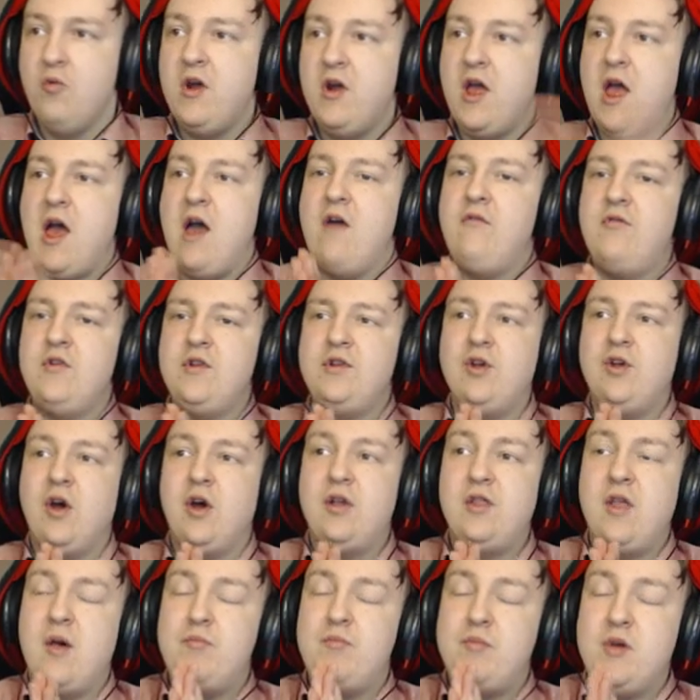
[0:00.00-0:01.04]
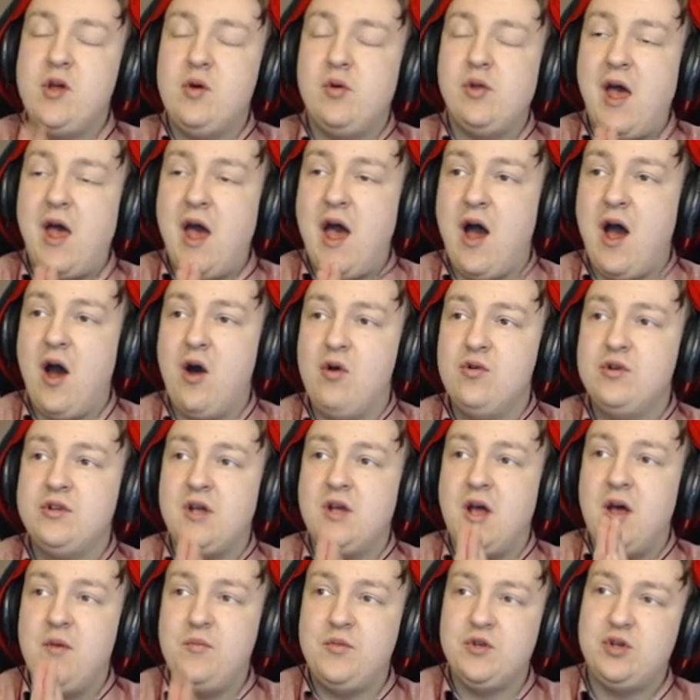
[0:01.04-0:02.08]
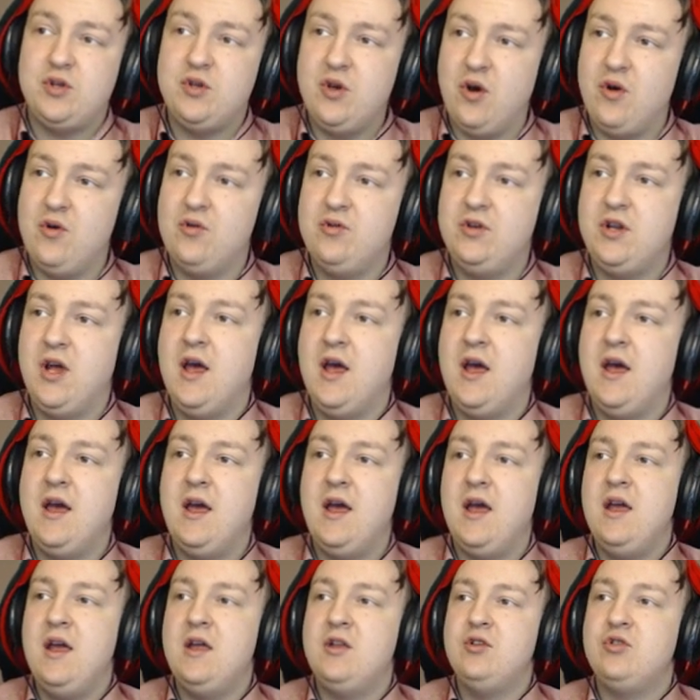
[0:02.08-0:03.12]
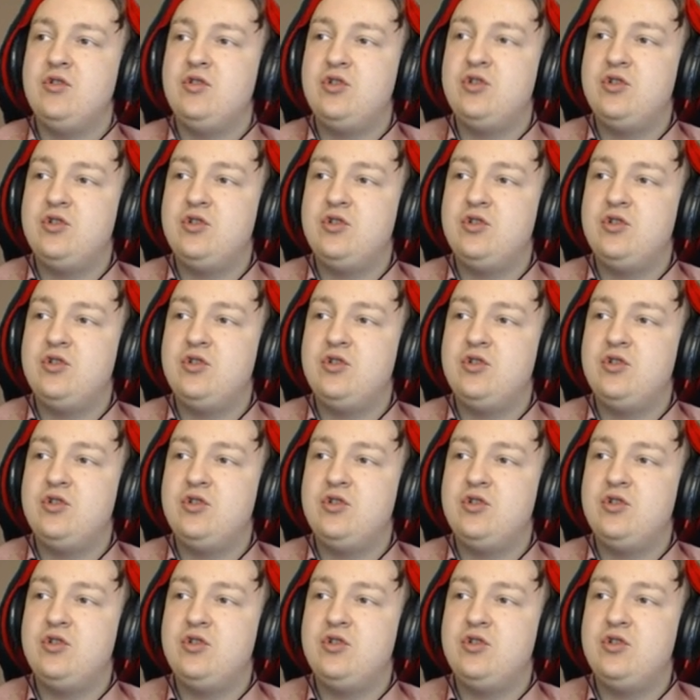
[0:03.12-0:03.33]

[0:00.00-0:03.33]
We haven't done a build a house episode in